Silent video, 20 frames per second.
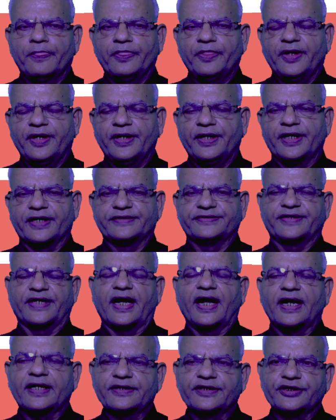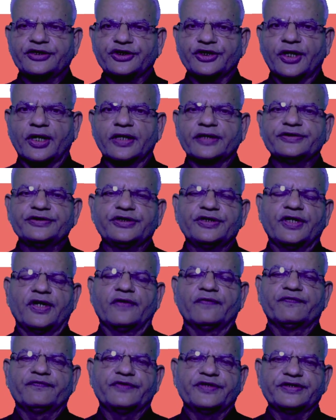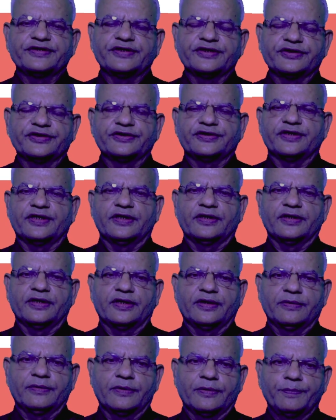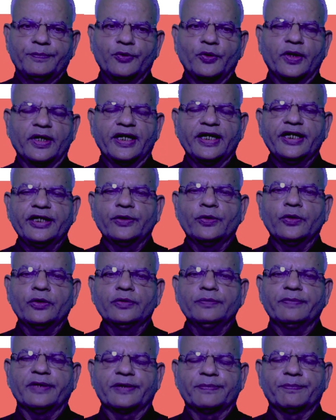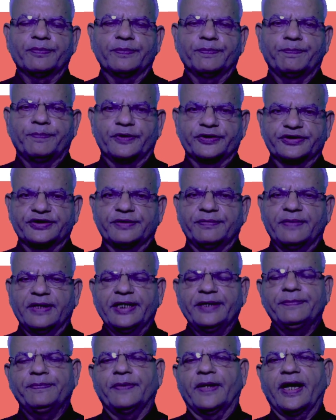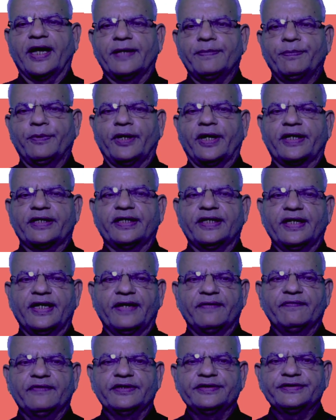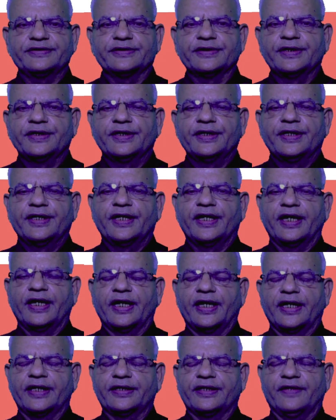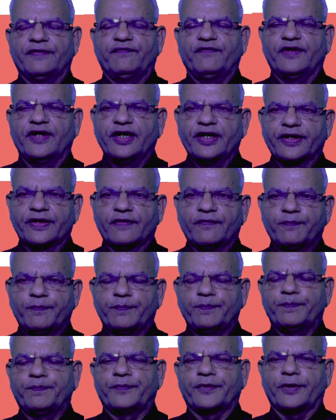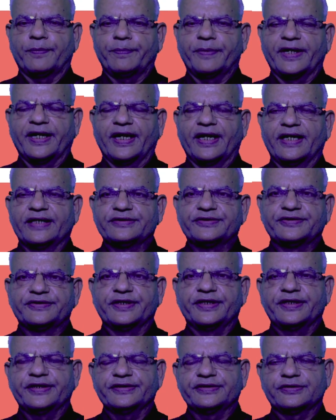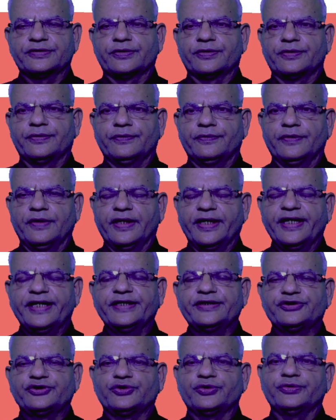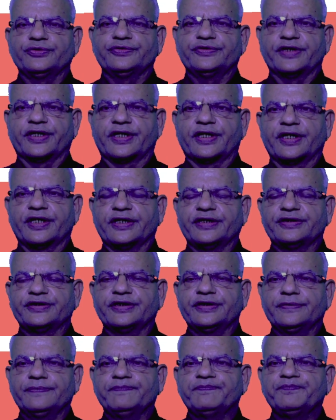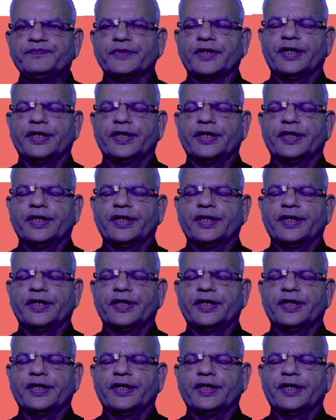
The exact etiology of this is poorly known, but possibly high prolactin levels and a failure of proper LH surge leads to the condition.